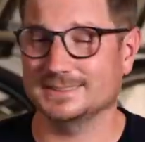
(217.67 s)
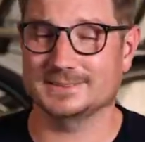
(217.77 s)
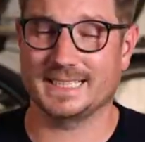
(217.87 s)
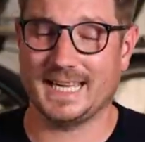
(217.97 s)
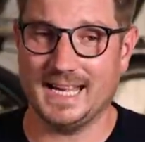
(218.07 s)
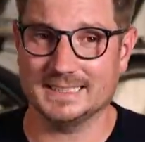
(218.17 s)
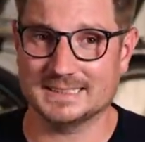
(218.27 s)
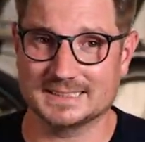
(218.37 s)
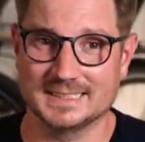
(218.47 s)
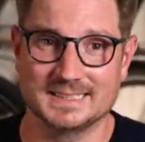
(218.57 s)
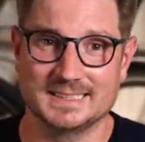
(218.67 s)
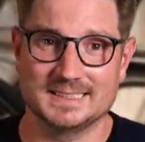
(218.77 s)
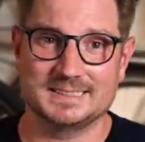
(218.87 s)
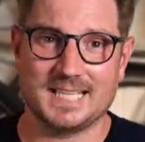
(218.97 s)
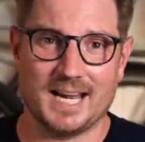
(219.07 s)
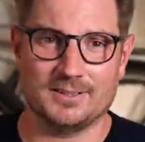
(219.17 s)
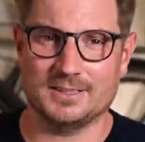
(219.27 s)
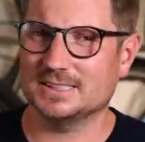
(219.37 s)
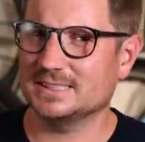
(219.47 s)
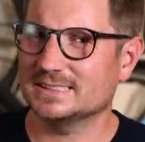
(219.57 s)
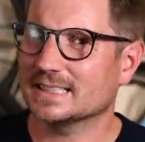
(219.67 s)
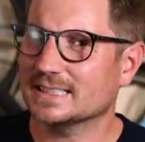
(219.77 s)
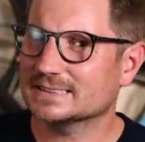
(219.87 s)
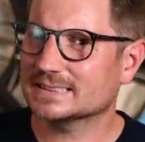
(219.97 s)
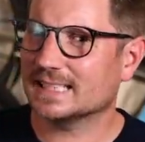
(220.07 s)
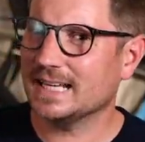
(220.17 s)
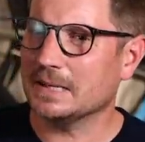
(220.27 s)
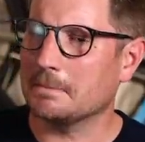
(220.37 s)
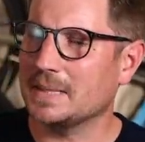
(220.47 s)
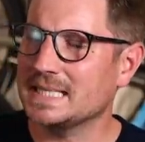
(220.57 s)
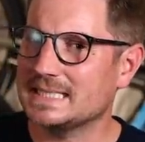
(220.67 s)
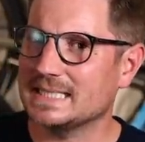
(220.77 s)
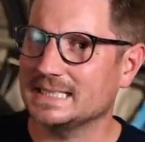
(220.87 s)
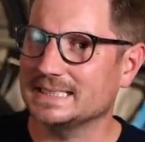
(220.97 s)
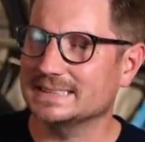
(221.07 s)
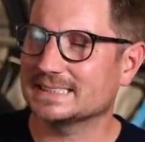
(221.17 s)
I was like, asked Tara, she's like, it's kind of minty.